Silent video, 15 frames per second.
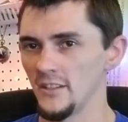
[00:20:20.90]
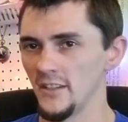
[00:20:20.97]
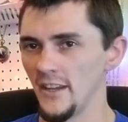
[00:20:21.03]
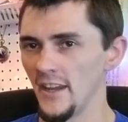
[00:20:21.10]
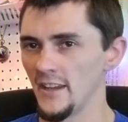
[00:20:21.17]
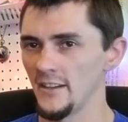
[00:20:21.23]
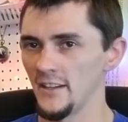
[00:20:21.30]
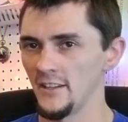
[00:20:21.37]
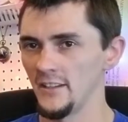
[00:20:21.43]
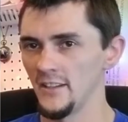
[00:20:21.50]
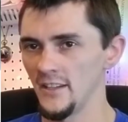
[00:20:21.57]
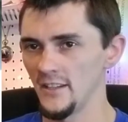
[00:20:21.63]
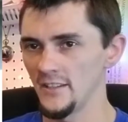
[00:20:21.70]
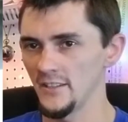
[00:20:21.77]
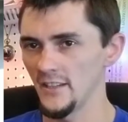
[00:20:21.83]
they had a
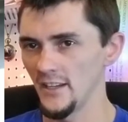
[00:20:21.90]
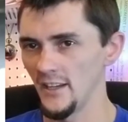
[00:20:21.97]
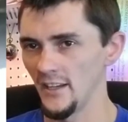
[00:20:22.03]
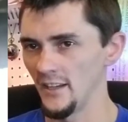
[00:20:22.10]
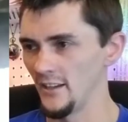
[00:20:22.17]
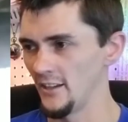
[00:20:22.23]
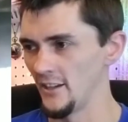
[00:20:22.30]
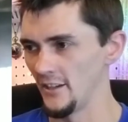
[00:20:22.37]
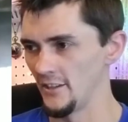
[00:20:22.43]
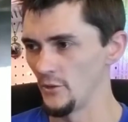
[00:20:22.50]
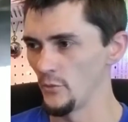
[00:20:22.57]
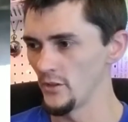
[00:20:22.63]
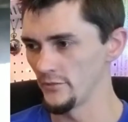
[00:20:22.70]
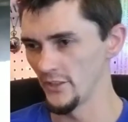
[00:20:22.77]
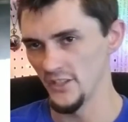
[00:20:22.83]
nut that
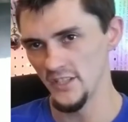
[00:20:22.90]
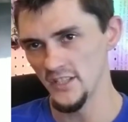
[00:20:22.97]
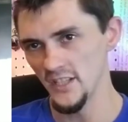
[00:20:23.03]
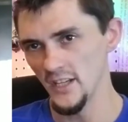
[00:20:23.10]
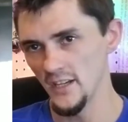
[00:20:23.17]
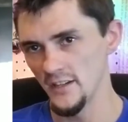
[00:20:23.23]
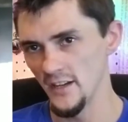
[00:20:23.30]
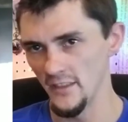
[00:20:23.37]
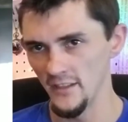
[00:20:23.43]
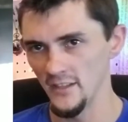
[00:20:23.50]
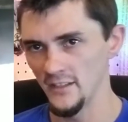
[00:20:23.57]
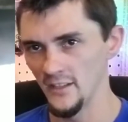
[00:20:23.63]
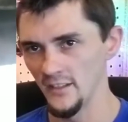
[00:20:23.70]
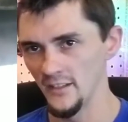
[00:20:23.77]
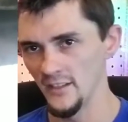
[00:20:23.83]
went over a stud and
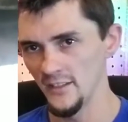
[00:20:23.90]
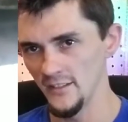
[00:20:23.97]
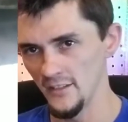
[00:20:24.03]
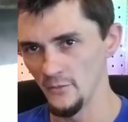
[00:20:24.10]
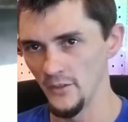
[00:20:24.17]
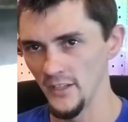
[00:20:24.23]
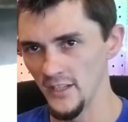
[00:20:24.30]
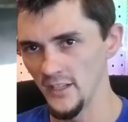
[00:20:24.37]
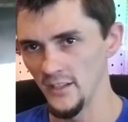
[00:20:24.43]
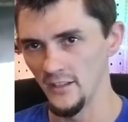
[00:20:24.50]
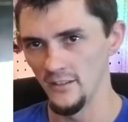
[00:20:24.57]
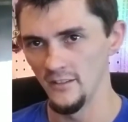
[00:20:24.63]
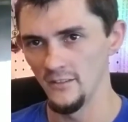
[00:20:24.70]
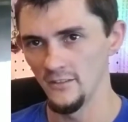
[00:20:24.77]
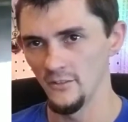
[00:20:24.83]
then a nut that went in,
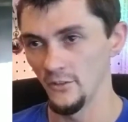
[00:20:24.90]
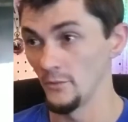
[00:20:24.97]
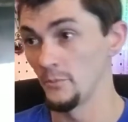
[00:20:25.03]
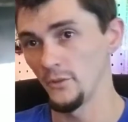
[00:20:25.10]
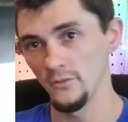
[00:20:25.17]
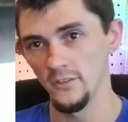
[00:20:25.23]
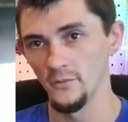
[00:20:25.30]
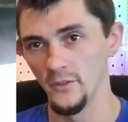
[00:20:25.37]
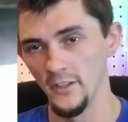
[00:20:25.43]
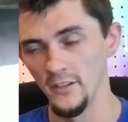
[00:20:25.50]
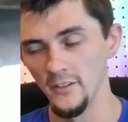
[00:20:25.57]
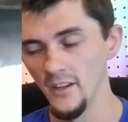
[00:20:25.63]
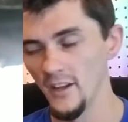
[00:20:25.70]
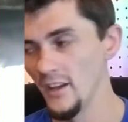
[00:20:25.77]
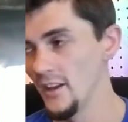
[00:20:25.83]
or a bolt that went in.
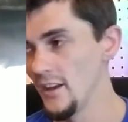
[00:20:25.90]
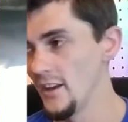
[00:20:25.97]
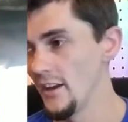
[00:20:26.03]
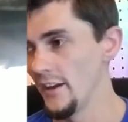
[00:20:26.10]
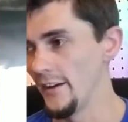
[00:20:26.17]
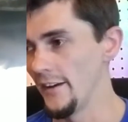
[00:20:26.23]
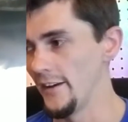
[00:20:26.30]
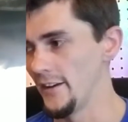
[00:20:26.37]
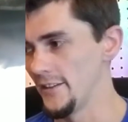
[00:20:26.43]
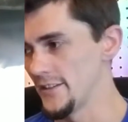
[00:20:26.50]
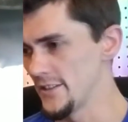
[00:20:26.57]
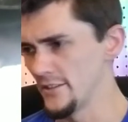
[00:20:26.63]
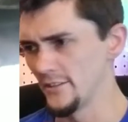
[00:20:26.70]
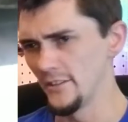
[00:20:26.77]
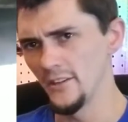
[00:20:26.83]

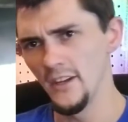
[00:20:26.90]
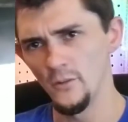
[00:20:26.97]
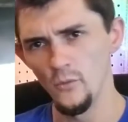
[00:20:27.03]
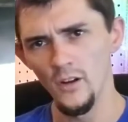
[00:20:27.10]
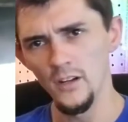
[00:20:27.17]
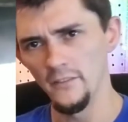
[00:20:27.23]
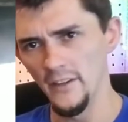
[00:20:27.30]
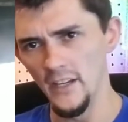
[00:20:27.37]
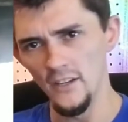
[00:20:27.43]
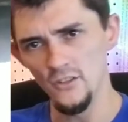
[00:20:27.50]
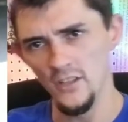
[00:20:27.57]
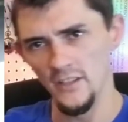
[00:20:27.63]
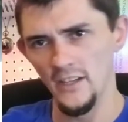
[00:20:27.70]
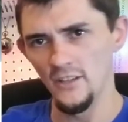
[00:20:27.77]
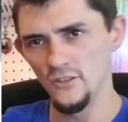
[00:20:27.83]
So you had one of each
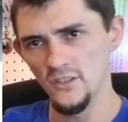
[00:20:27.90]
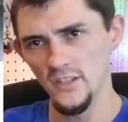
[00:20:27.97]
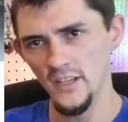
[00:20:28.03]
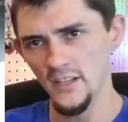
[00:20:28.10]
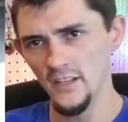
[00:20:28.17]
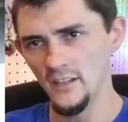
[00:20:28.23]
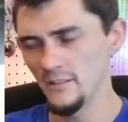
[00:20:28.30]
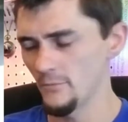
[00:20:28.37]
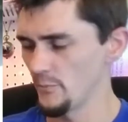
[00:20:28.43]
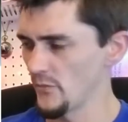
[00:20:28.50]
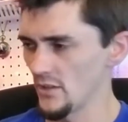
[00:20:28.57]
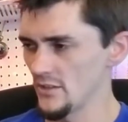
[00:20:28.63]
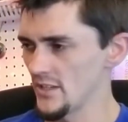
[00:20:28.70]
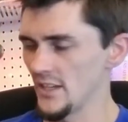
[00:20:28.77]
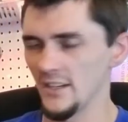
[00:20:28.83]
on each side.
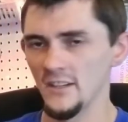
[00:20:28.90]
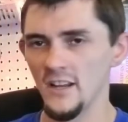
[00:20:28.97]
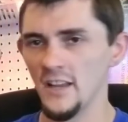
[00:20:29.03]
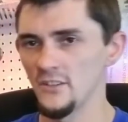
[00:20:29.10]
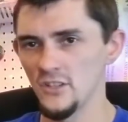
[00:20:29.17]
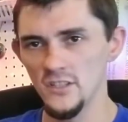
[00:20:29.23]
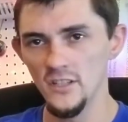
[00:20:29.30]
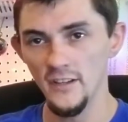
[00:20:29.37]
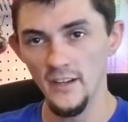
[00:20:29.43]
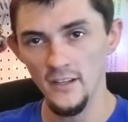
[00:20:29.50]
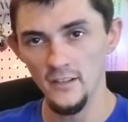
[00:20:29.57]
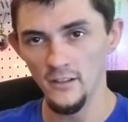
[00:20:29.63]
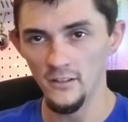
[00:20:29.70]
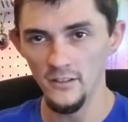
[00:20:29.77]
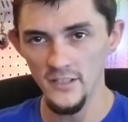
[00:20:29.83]
So I just took
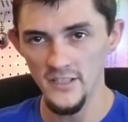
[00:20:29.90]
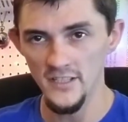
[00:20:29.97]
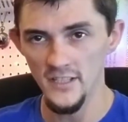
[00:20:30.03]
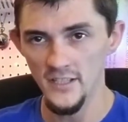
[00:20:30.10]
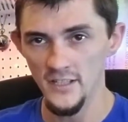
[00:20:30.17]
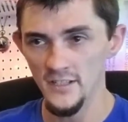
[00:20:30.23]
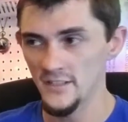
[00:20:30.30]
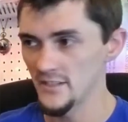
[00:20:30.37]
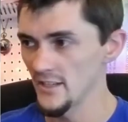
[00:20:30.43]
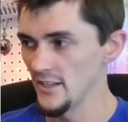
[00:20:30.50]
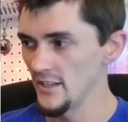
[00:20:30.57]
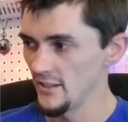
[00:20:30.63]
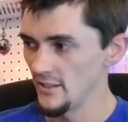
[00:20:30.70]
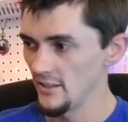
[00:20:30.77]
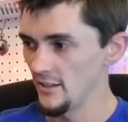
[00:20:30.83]
out all the studs,
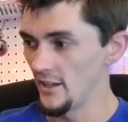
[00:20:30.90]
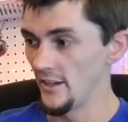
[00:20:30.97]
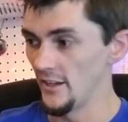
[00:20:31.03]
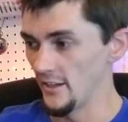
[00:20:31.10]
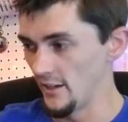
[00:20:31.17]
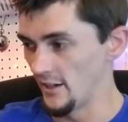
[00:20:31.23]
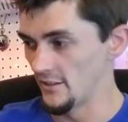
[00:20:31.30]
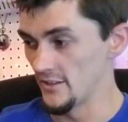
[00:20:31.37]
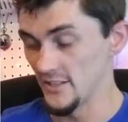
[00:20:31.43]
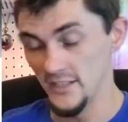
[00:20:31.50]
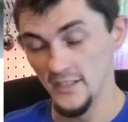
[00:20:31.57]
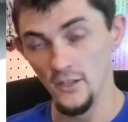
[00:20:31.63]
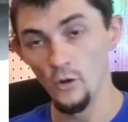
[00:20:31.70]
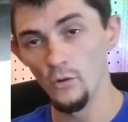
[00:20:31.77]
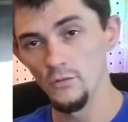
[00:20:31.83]
and
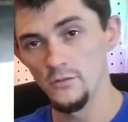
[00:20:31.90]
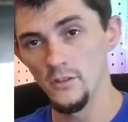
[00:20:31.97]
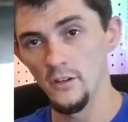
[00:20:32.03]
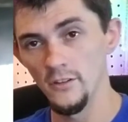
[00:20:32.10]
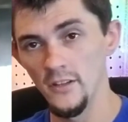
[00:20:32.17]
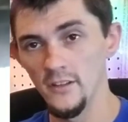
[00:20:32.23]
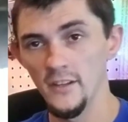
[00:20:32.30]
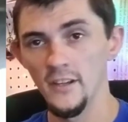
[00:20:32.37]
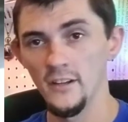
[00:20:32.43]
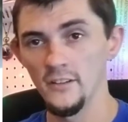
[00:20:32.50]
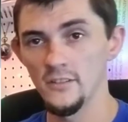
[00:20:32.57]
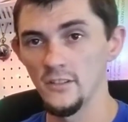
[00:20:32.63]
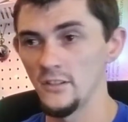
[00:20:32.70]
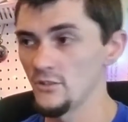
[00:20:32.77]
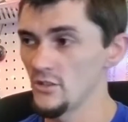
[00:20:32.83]
the holes are already there,
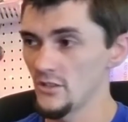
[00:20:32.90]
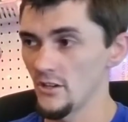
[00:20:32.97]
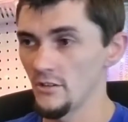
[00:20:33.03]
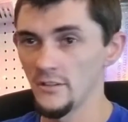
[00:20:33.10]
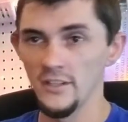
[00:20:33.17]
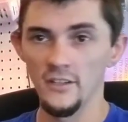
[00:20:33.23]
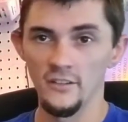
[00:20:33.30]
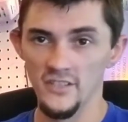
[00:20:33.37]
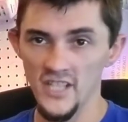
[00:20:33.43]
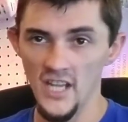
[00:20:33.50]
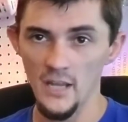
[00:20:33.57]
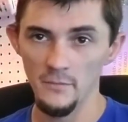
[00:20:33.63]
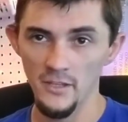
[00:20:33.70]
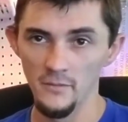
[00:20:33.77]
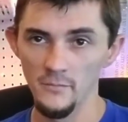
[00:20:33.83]
so you just go in there and
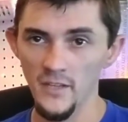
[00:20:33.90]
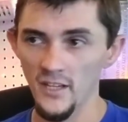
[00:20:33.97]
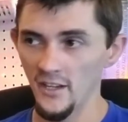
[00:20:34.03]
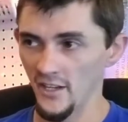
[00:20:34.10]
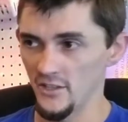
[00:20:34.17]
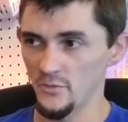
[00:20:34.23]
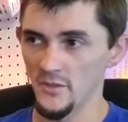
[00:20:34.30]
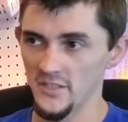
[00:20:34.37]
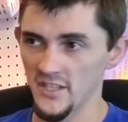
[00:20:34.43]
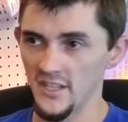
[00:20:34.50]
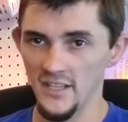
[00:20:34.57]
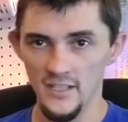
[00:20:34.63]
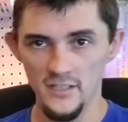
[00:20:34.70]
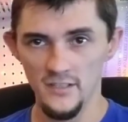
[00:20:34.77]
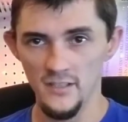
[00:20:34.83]
tap them. I just went to the
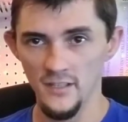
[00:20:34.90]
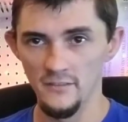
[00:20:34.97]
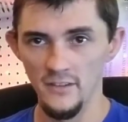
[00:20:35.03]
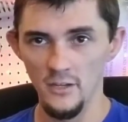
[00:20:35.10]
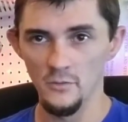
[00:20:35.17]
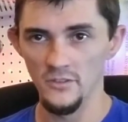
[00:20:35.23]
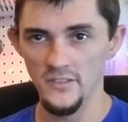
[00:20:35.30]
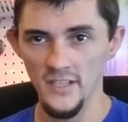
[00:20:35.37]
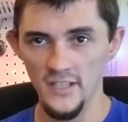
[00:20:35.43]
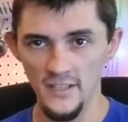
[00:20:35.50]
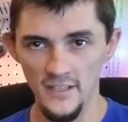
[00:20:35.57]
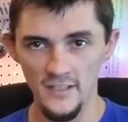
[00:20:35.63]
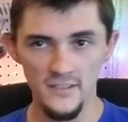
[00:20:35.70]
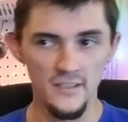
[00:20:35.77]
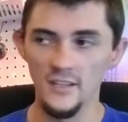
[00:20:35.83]
next available
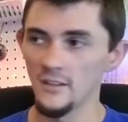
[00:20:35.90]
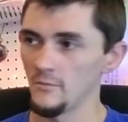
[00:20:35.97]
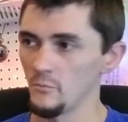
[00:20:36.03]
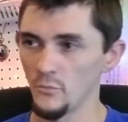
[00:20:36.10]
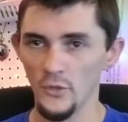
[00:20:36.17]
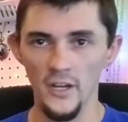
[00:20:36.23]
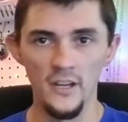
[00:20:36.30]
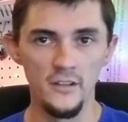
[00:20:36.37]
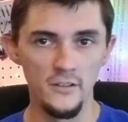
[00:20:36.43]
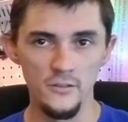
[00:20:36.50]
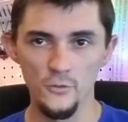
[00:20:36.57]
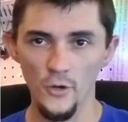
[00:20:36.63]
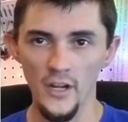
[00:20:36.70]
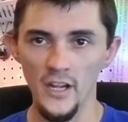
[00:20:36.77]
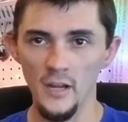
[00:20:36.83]
size, brand new
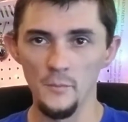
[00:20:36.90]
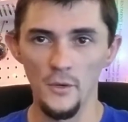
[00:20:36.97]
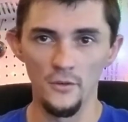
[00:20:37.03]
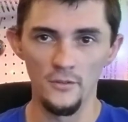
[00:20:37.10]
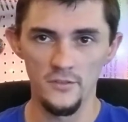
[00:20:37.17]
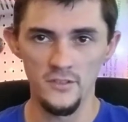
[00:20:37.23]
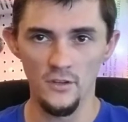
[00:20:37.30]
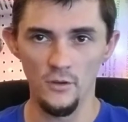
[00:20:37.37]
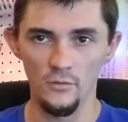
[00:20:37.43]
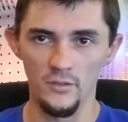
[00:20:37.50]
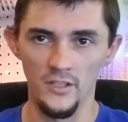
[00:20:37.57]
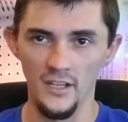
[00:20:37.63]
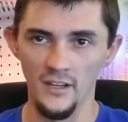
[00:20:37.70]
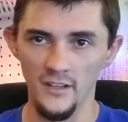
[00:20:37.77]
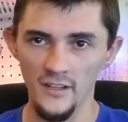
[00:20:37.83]
grade A bolts
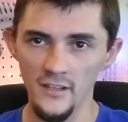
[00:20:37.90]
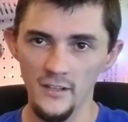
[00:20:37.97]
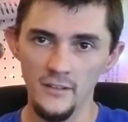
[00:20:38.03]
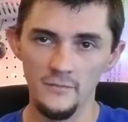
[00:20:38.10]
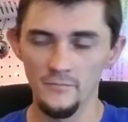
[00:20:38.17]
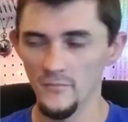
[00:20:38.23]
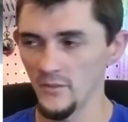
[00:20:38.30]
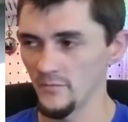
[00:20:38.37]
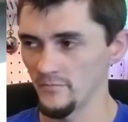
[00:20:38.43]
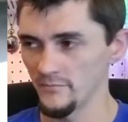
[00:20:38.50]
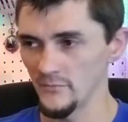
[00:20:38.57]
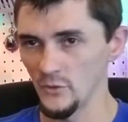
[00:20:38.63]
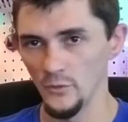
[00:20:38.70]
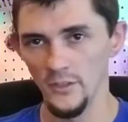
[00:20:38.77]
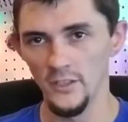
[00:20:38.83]
holding it in.
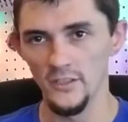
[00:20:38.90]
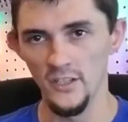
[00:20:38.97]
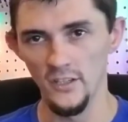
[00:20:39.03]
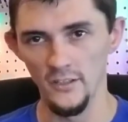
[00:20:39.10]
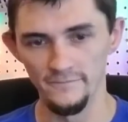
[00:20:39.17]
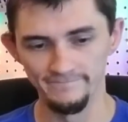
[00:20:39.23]
We're good to go.